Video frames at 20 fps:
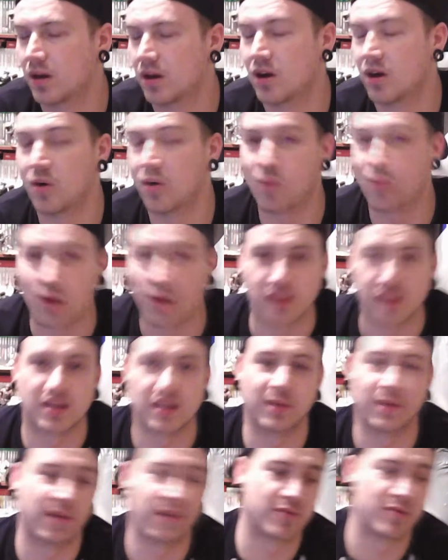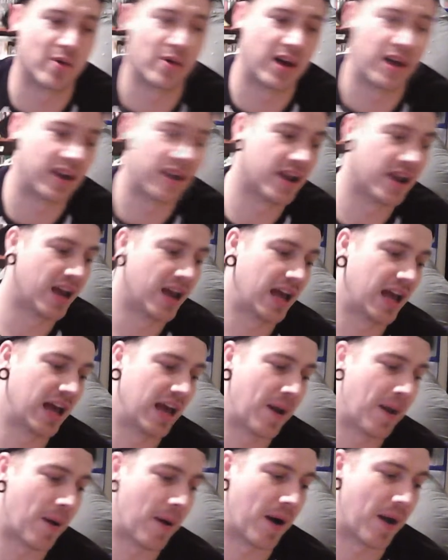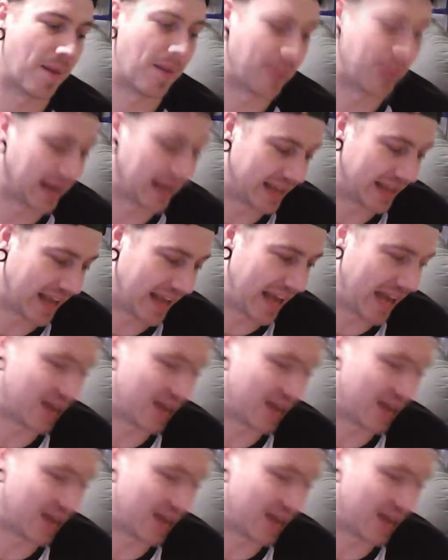What's up, everyone? I'm back again